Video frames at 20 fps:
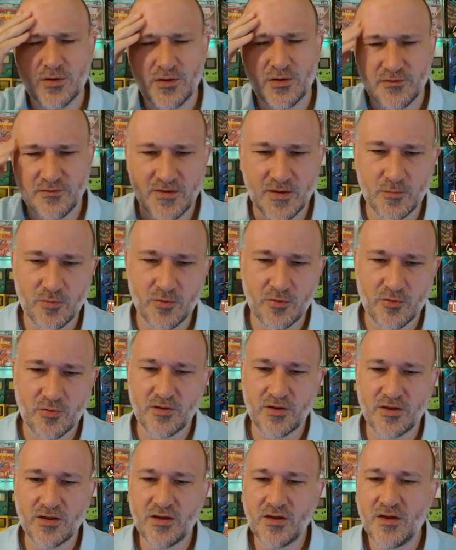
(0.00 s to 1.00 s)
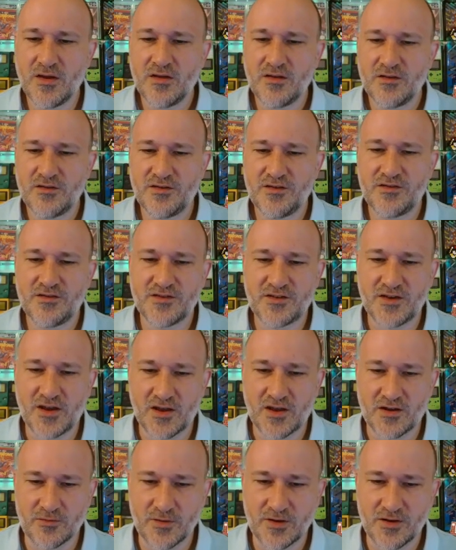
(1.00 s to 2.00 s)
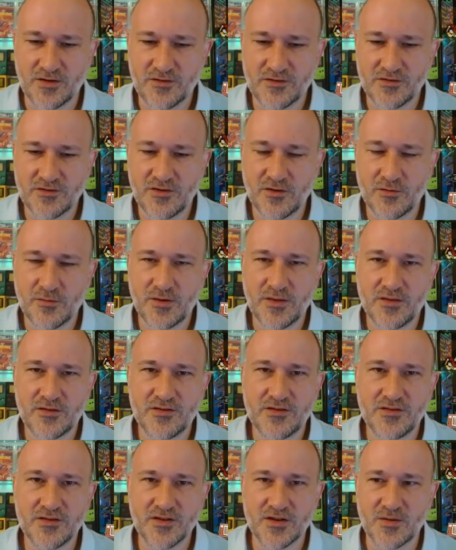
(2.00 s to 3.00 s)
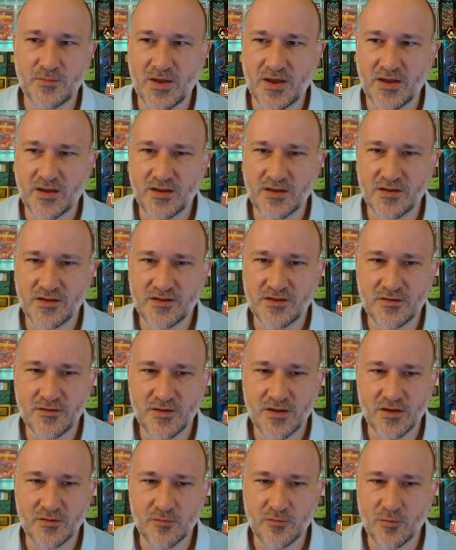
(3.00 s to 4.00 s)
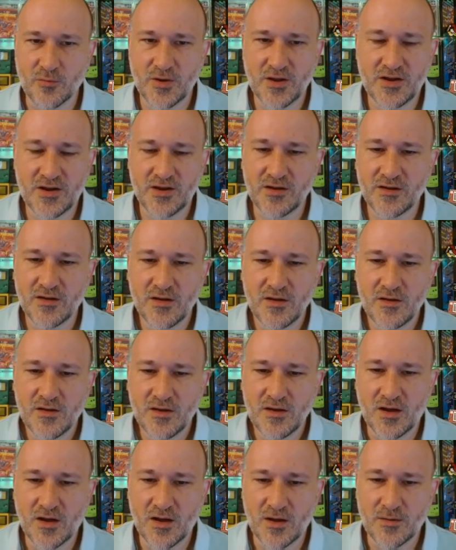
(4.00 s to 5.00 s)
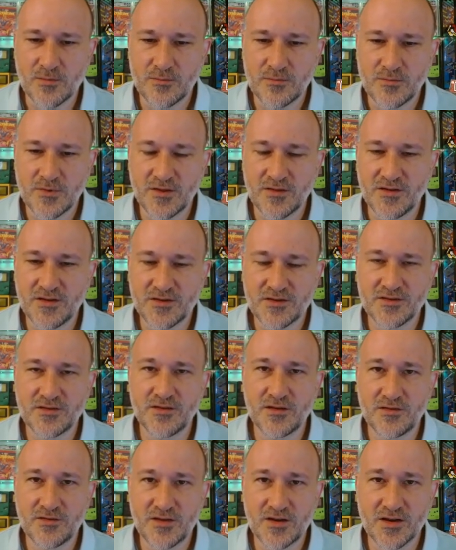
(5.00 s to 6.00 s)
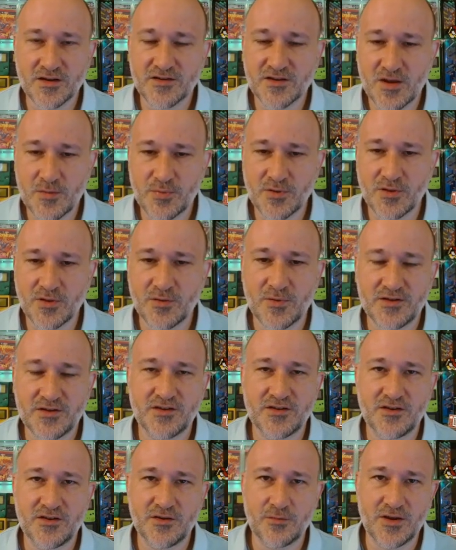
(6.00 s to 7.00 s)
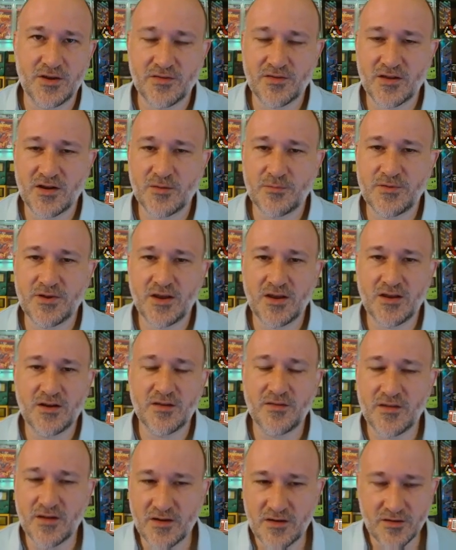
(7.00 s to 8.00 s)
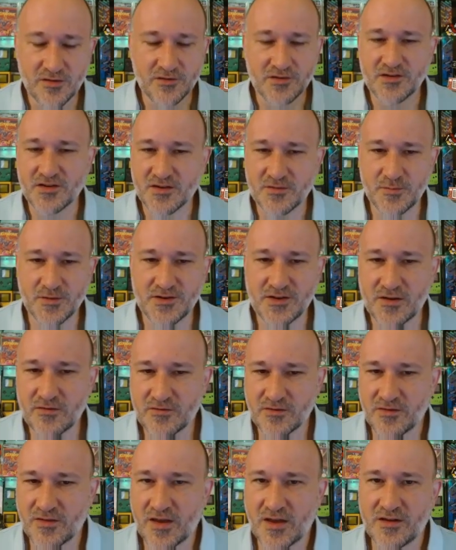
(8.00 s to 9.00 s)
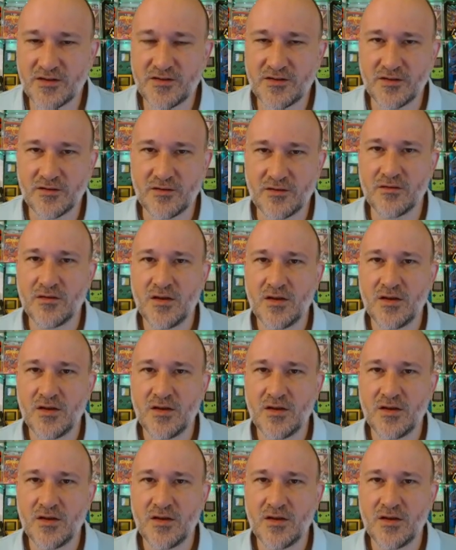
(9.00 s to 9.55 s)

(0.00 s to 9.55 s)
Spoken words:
or in February, she's just out of range. There's no way that she's going to make it. So again, we're waiting at least the next couple of months until we get that update, and then another 6 months after that until